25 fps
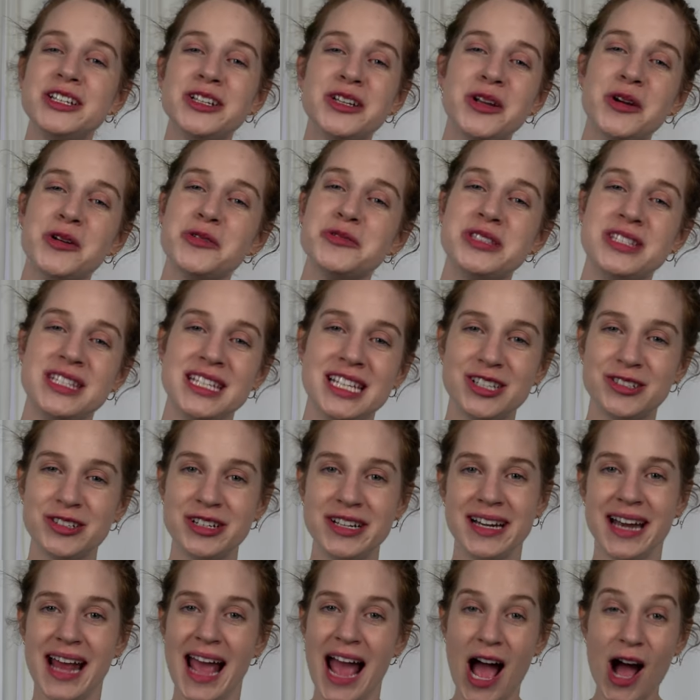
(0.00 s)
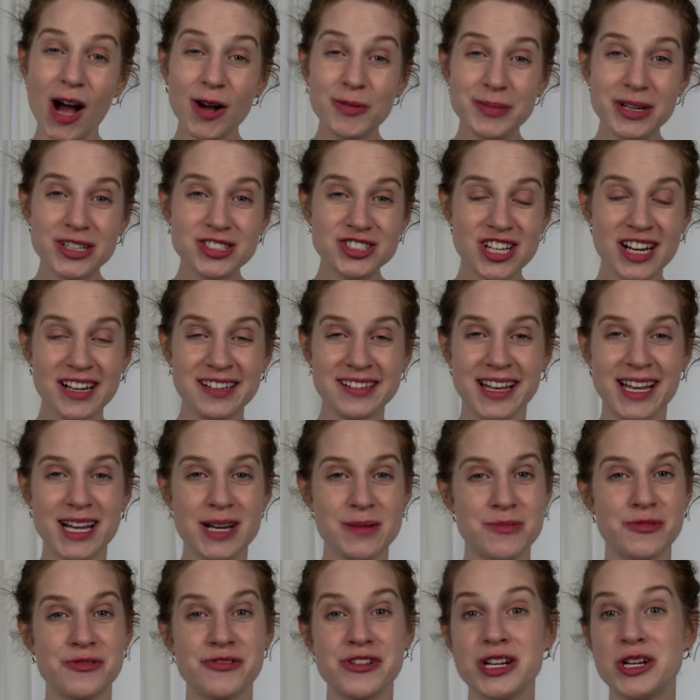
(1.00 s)
no secret how much I
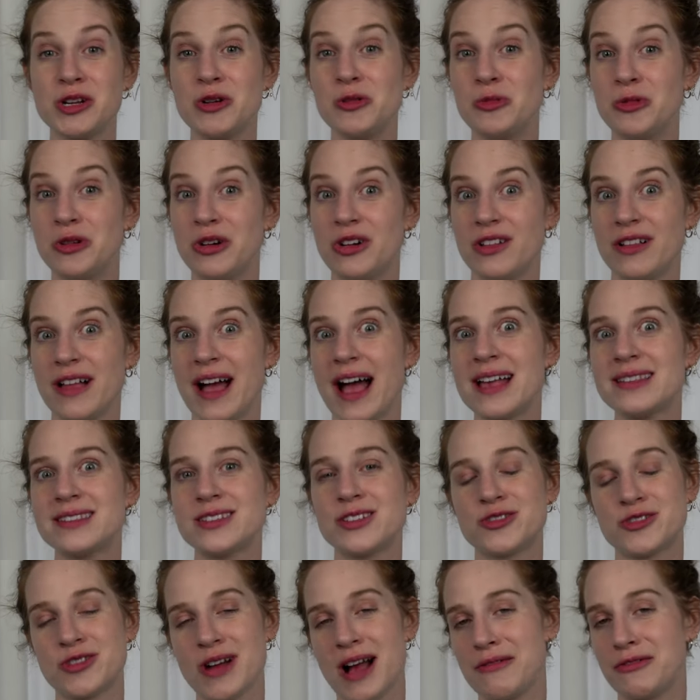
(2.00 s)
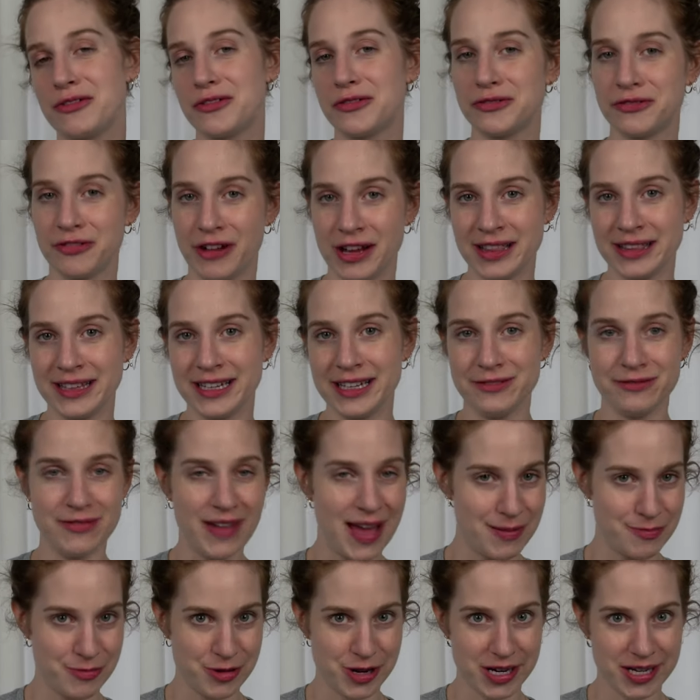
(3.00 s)
like merino wool as a travel-friendly
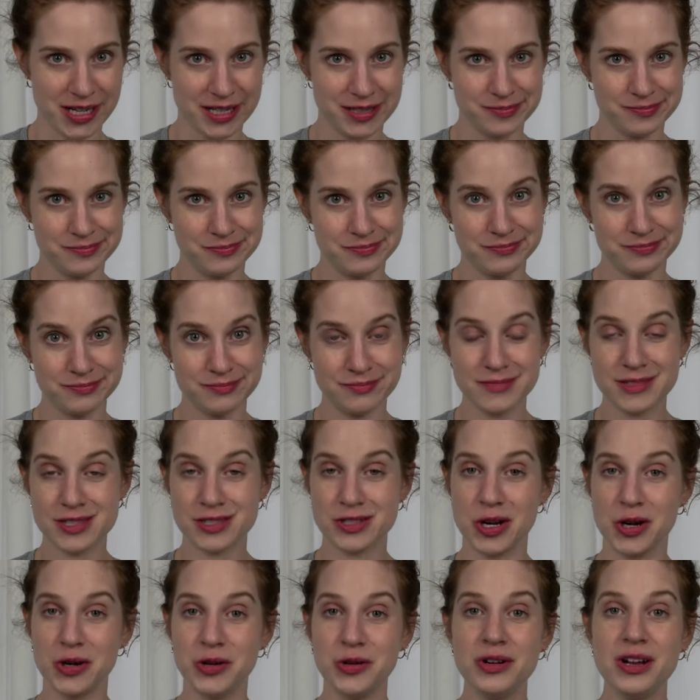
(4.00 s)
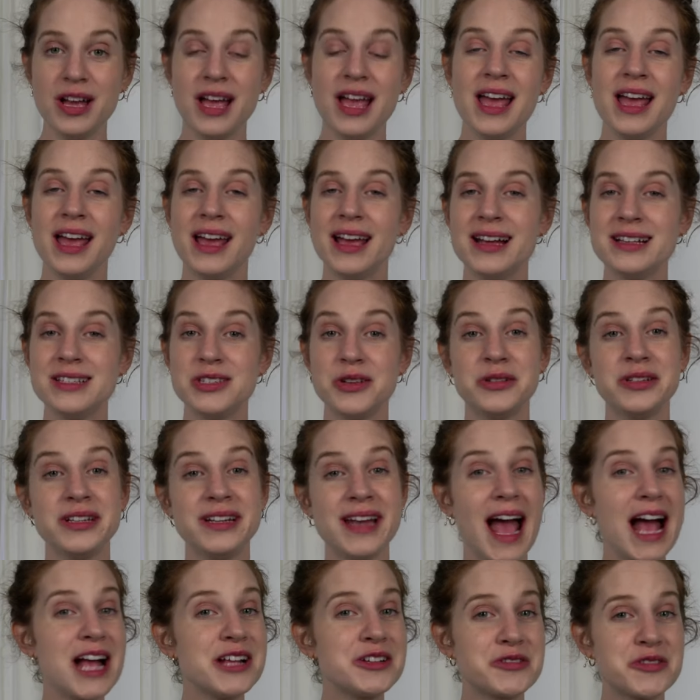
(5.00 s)
fabric. So, it's only
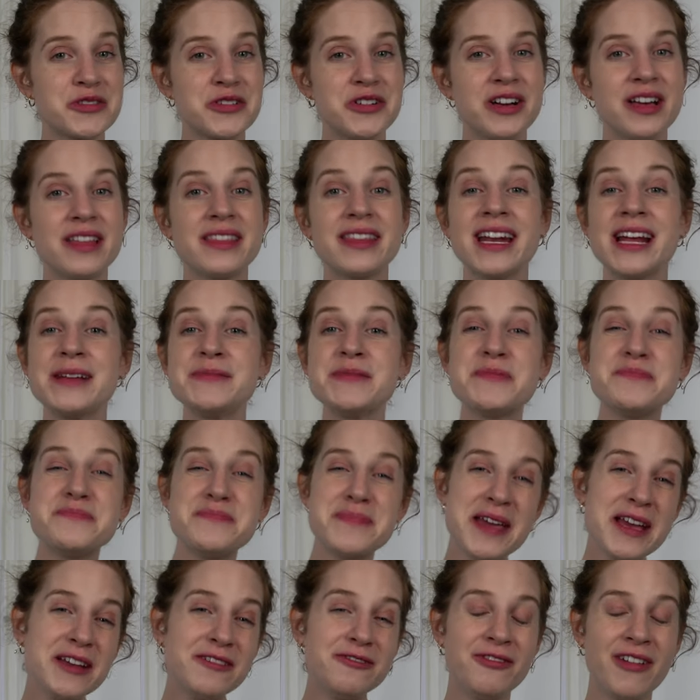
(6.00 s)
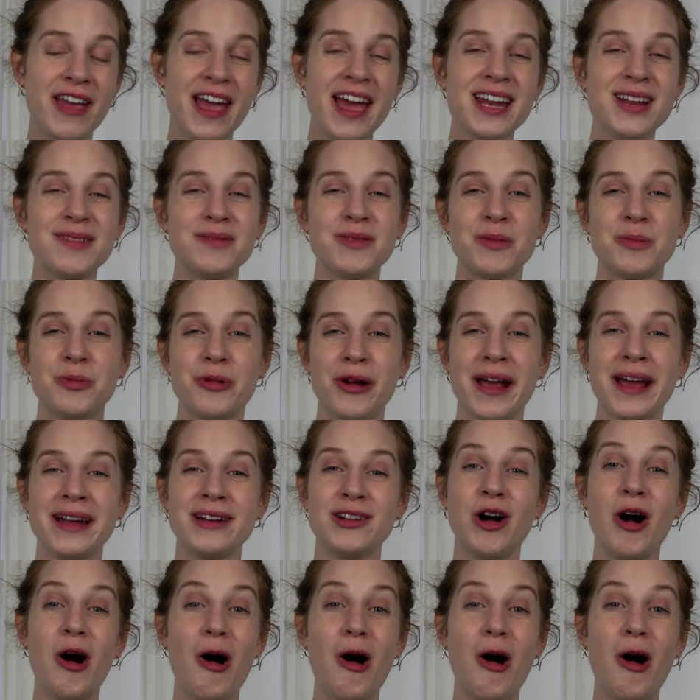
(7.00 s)
natural that I'm a big fan of the brand